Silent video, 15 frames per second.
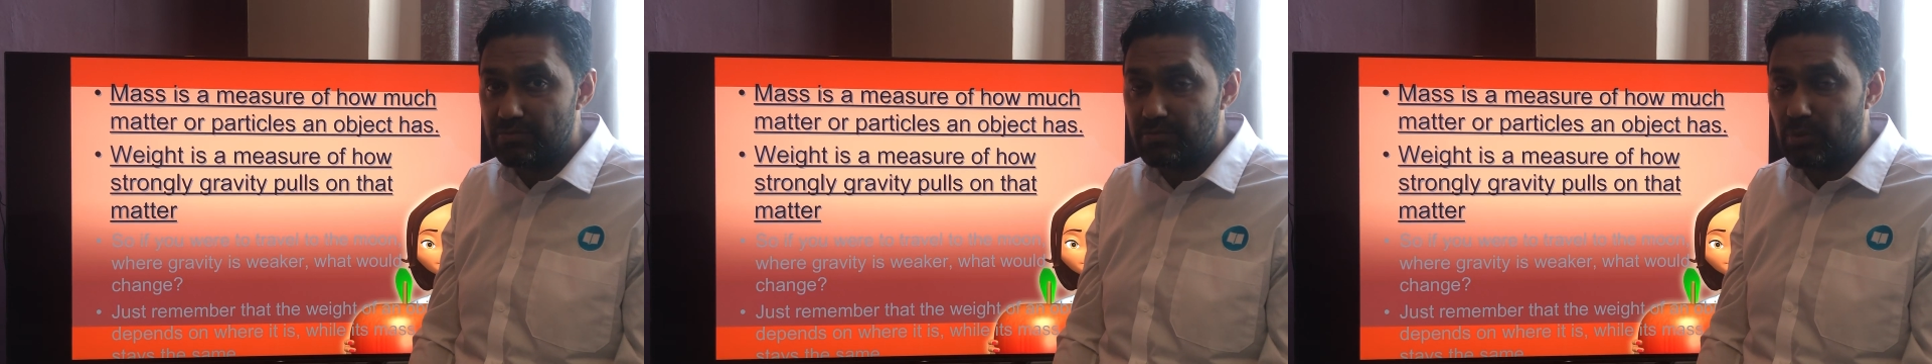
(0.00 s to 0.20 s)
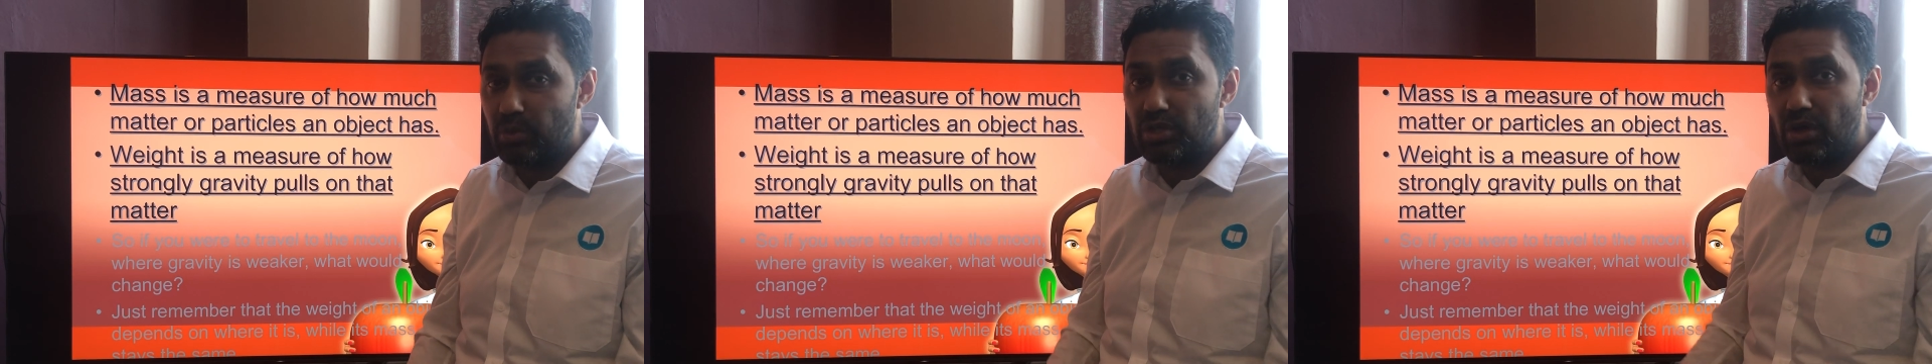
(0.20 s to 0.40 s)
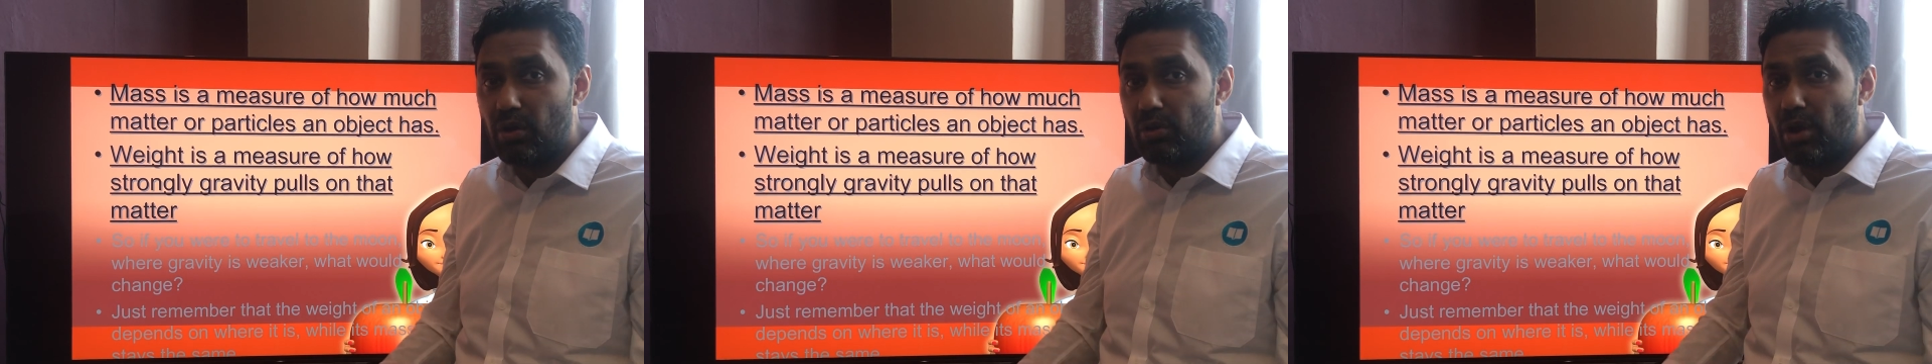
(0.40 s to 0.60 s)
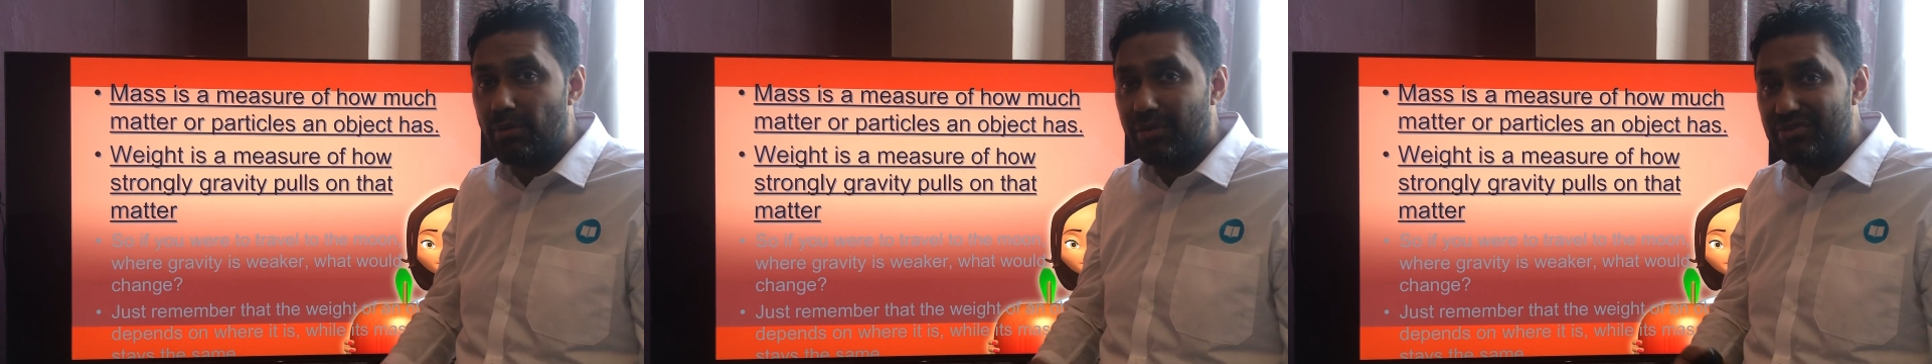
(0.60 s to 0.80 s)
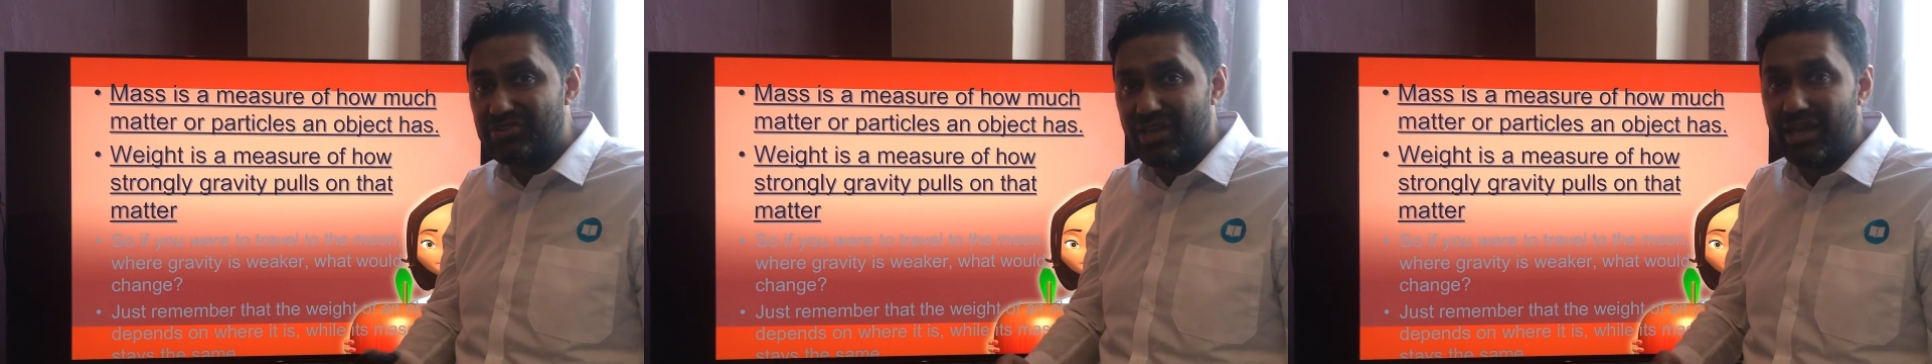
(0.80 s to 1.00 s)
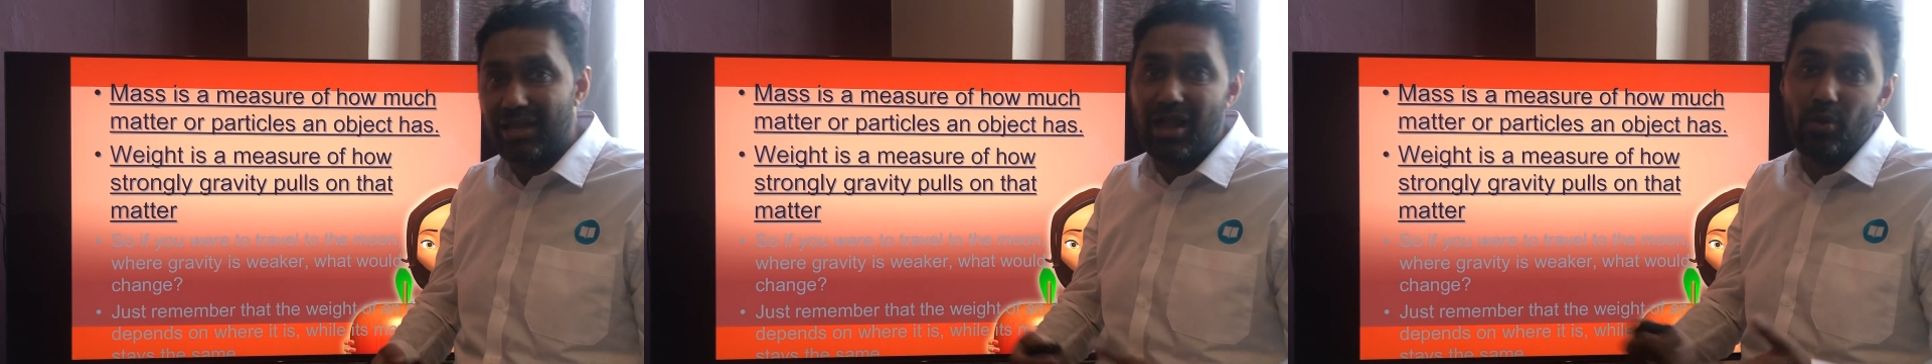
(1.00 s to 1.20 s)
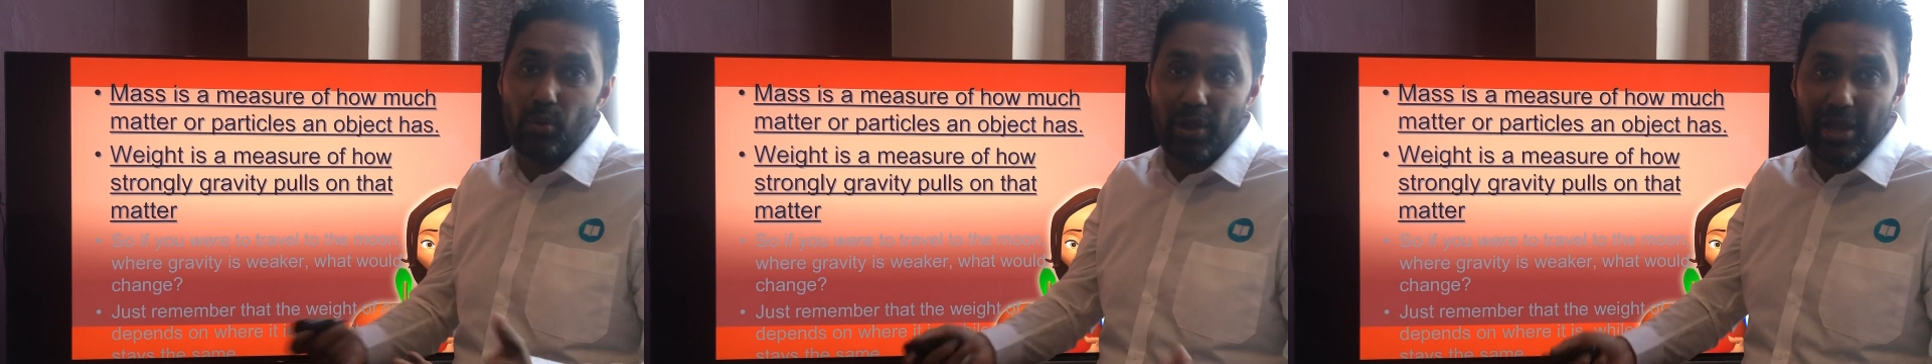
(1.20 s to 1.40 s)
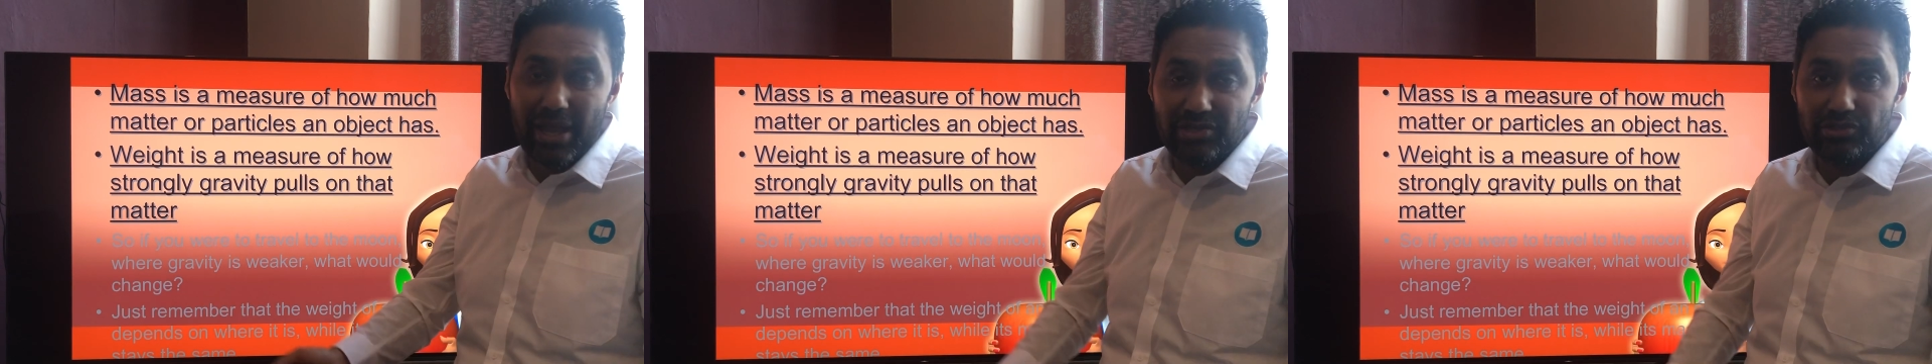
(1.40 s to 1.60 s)
But we don't go around saying I
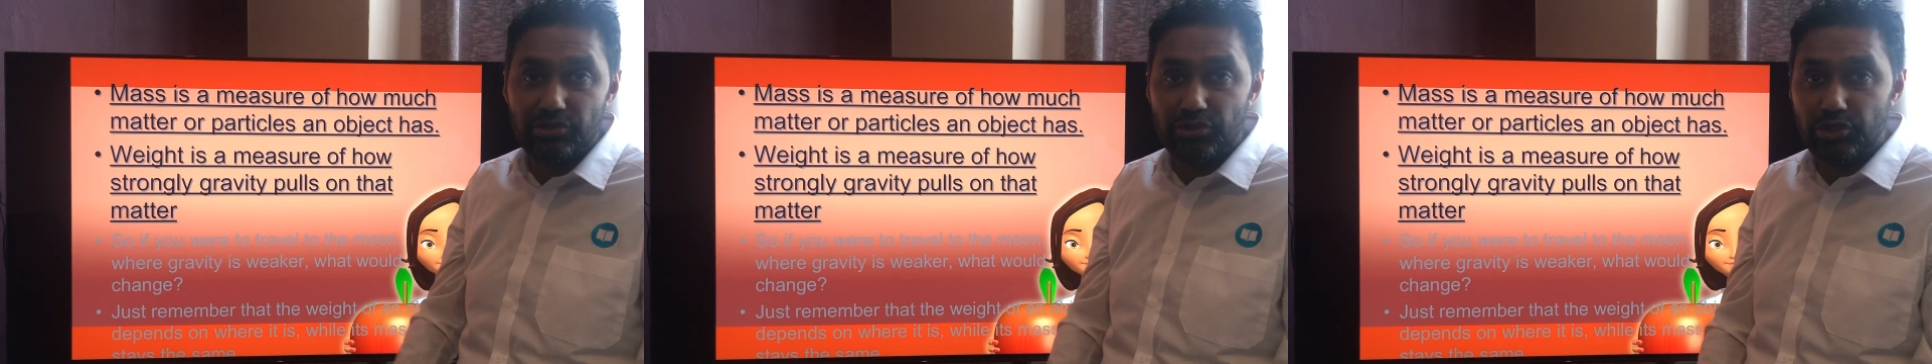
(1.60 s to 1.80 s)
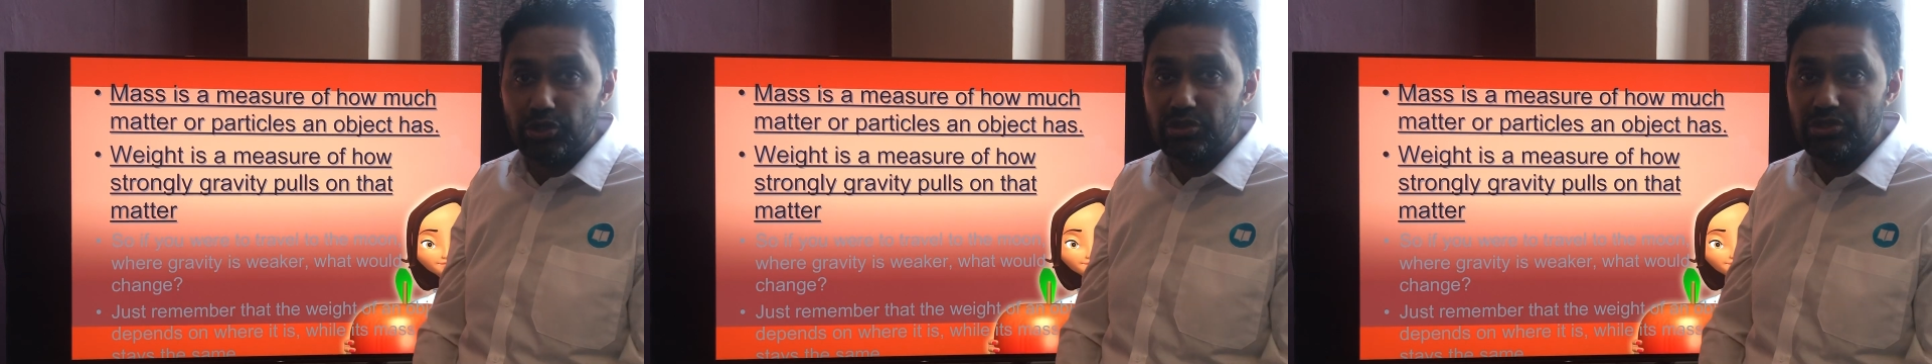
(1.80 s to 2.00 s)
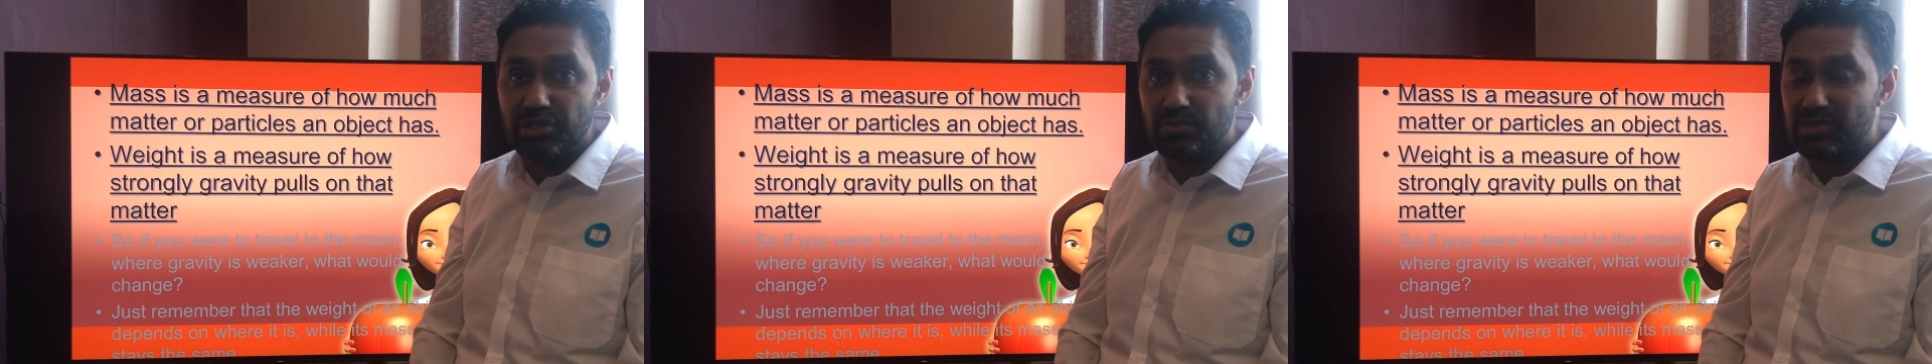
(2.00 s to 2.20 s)
weigh 800 newtons.